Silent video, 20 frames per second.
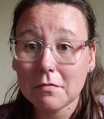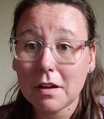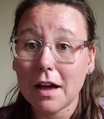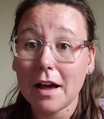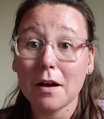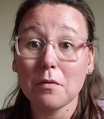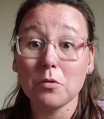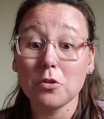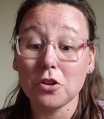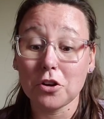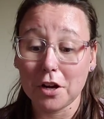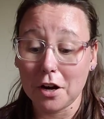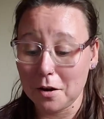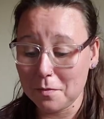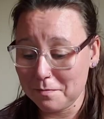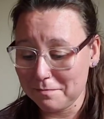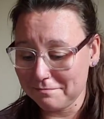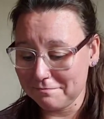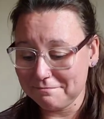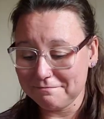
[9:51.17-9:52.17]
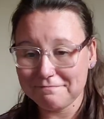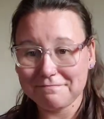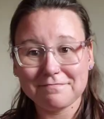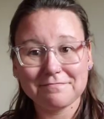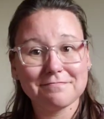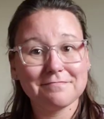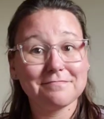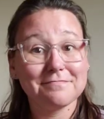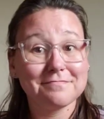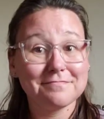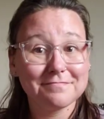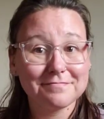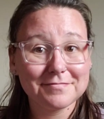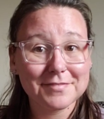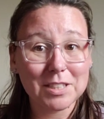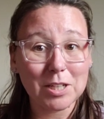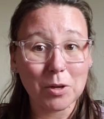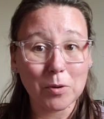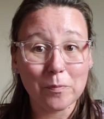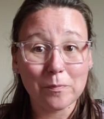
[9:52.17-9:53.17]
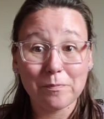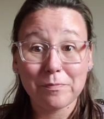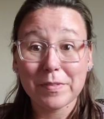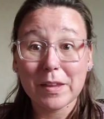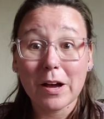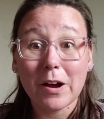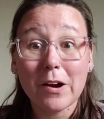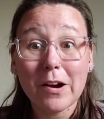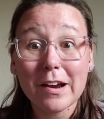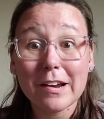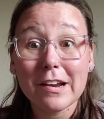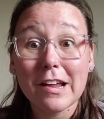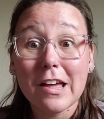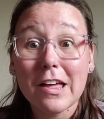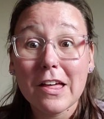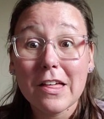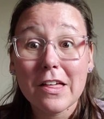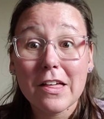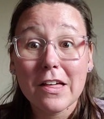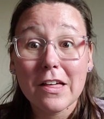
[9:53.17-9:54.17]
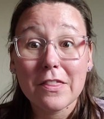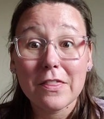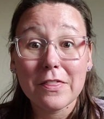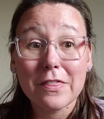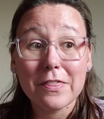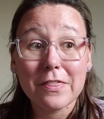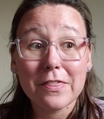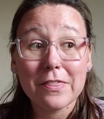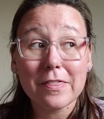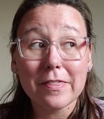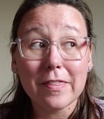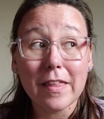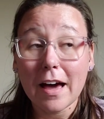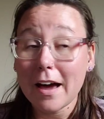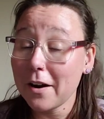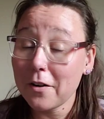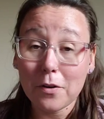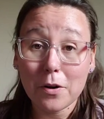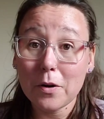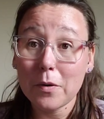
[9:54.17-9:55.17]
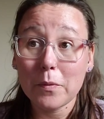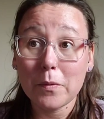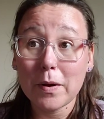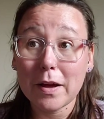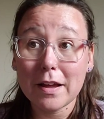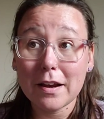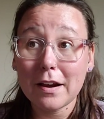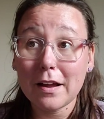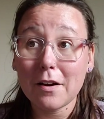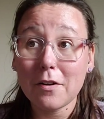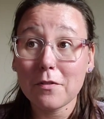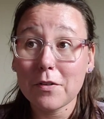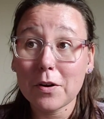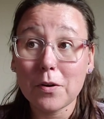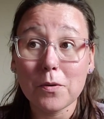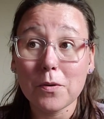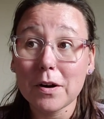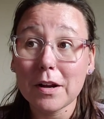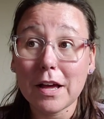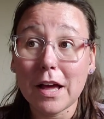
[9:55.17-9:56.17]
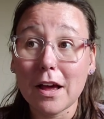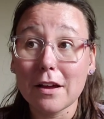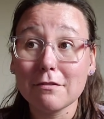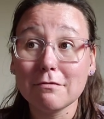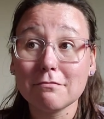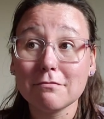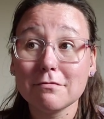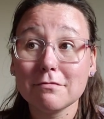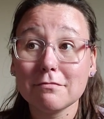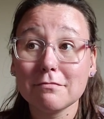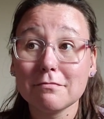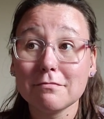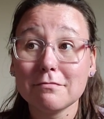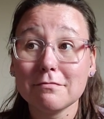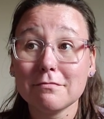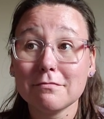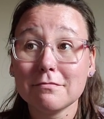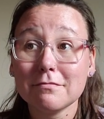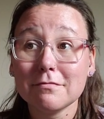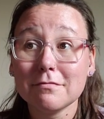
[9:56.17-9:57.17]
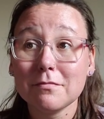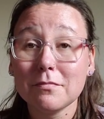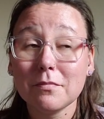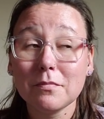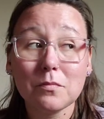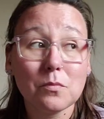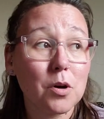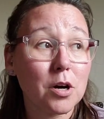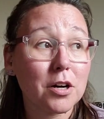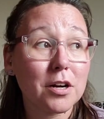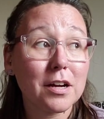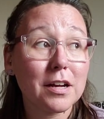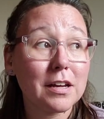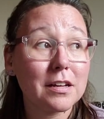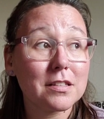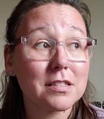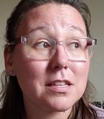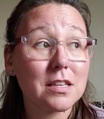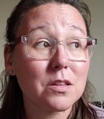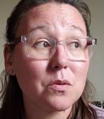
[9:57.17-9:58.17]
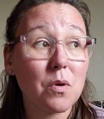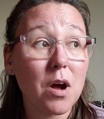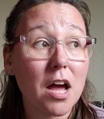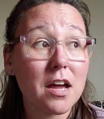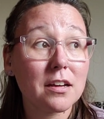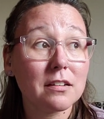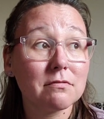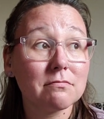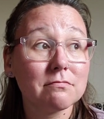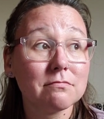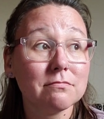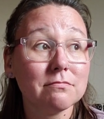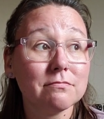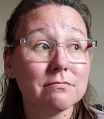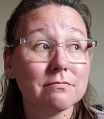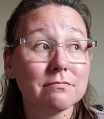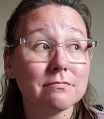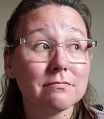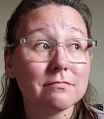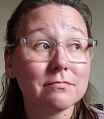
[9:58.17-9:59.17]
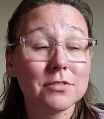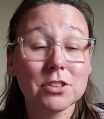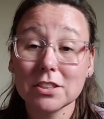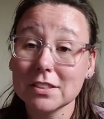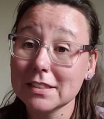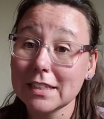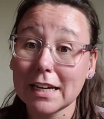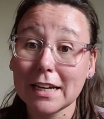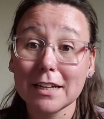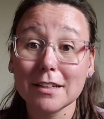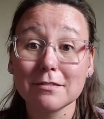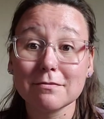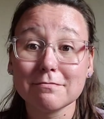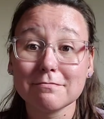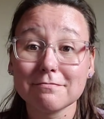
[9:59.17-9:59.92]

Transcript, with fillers: I will look it up. So, all right. I don't know when I'll record again. Work gets in the way. Just saying.